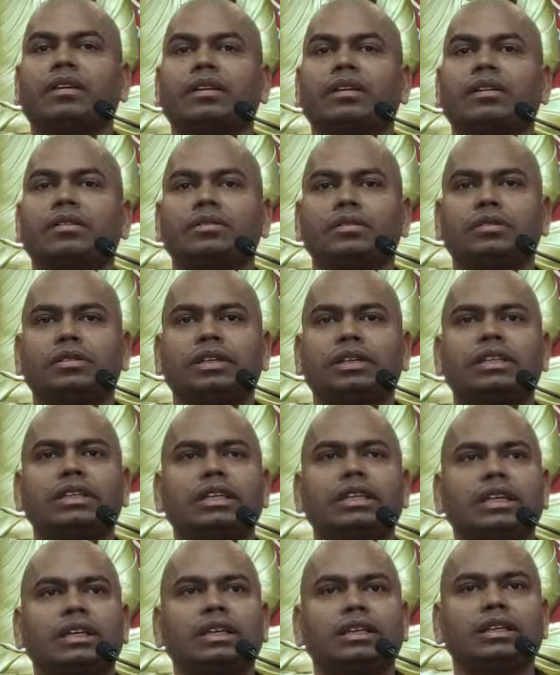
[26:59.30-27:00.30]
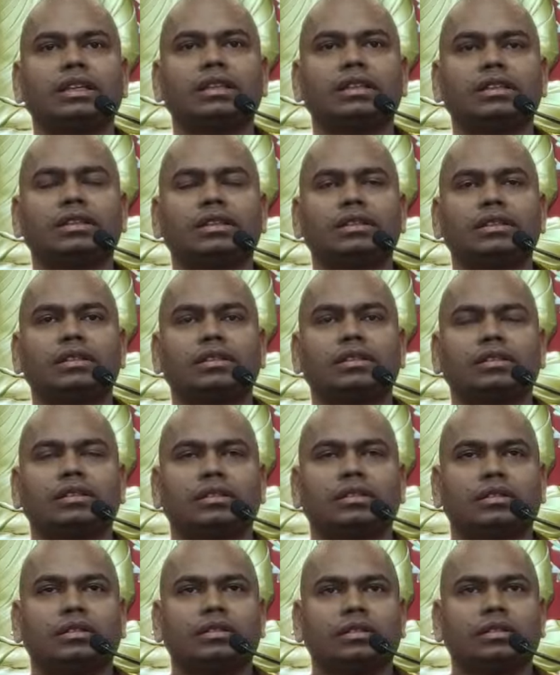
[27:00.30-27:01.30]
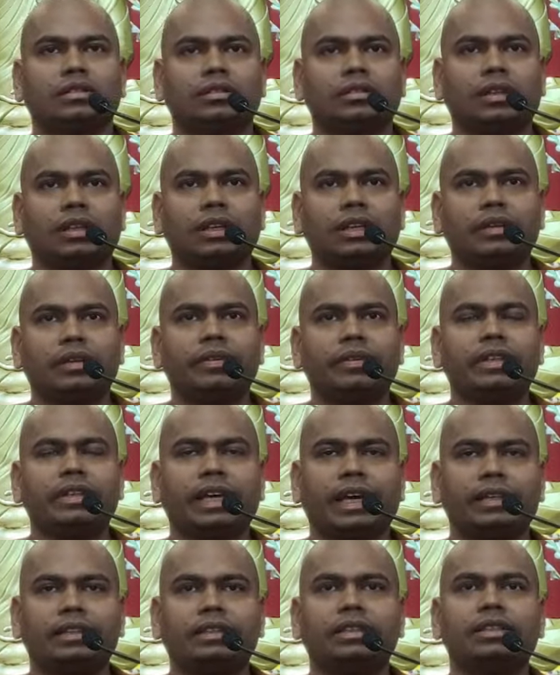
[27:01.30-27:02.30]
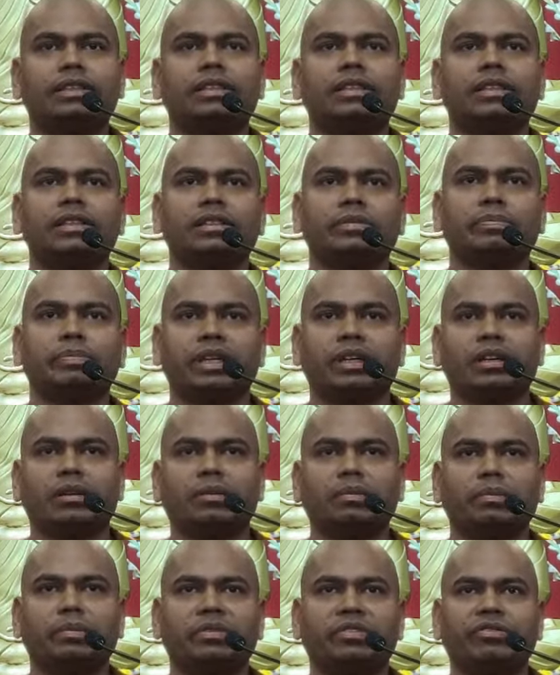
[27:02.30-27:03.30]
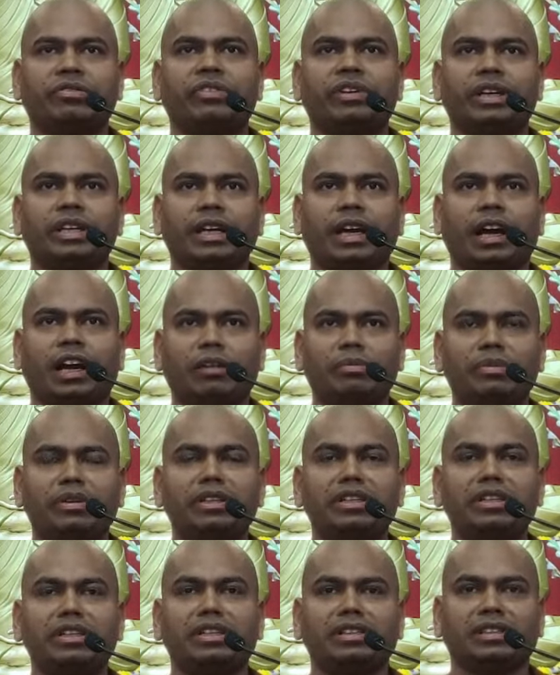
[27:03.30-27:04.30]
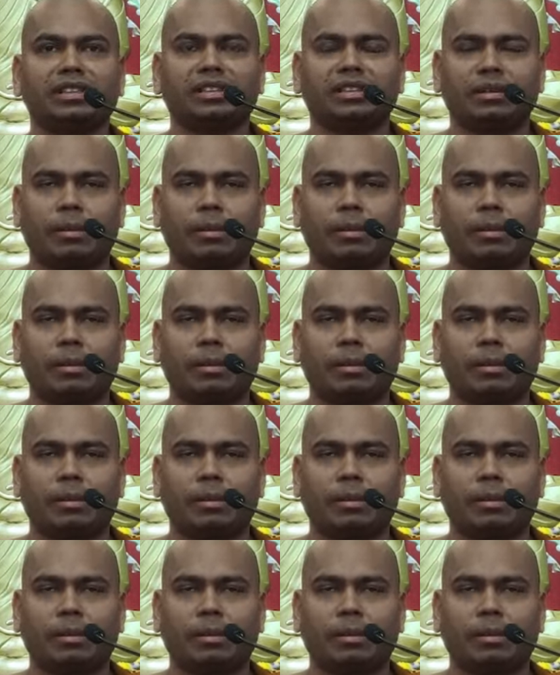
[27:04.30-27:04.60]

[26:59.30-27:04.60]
so that the living existence become very harmonious.